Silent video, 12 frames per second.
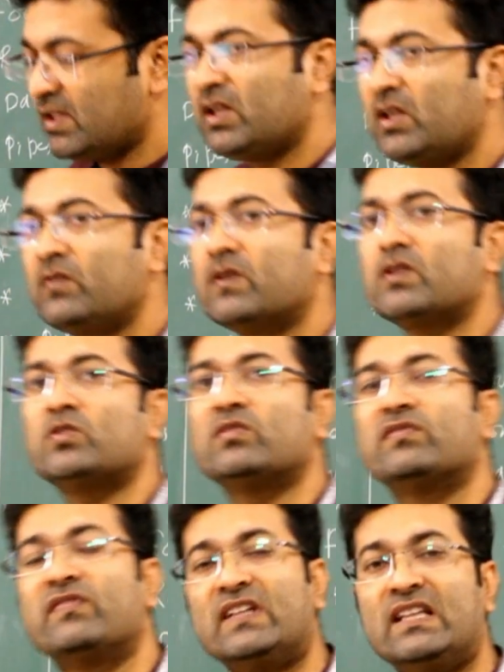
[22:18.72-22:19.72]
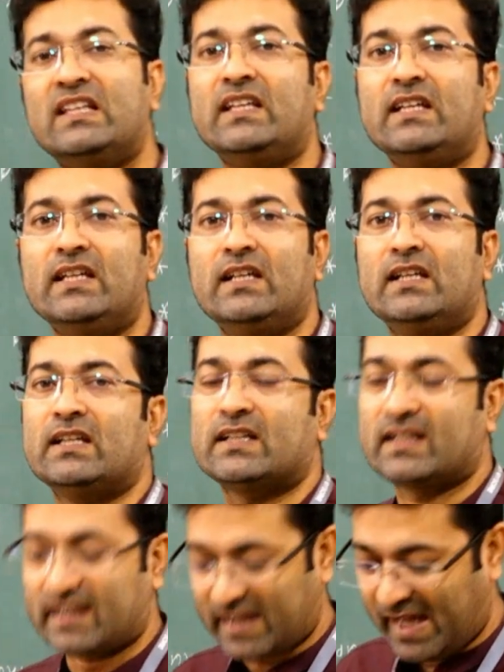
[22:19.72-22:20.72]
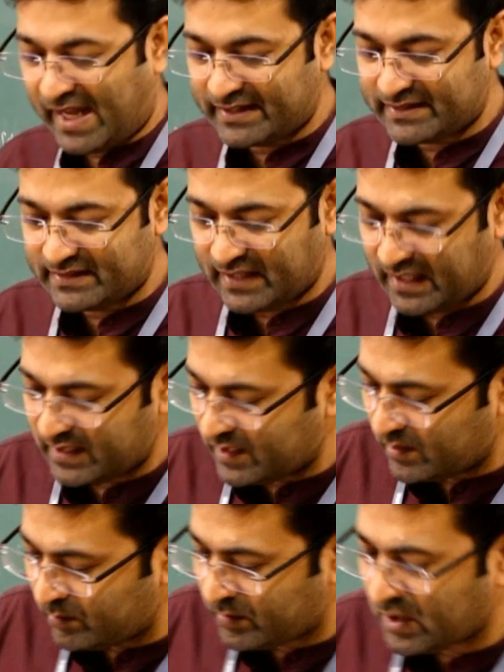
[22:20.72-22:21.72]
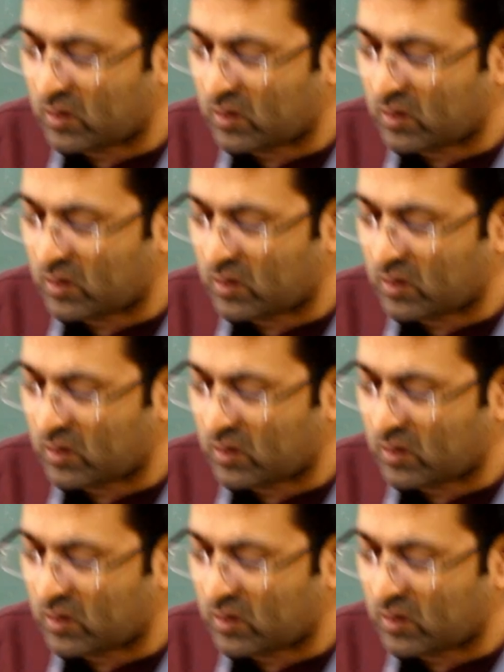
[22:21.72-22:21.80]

even to fill the cracks either in the